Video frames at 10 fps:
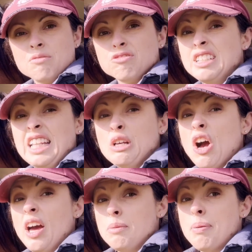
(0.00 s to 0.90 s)
Really
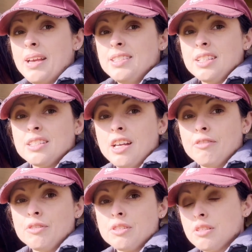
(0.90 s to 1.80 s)
kind of basic stuff.
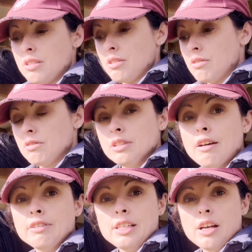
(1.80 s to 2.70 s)
It's
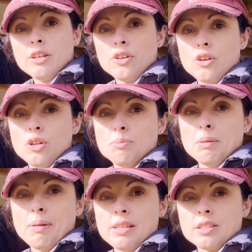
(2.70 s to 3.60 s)
lovely young girl,
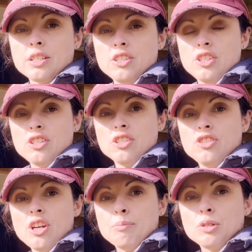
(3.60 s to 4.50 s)
but basically she just
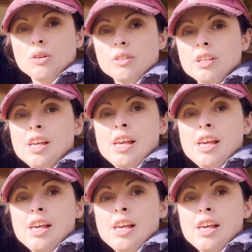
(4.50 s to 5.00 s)
jumped on,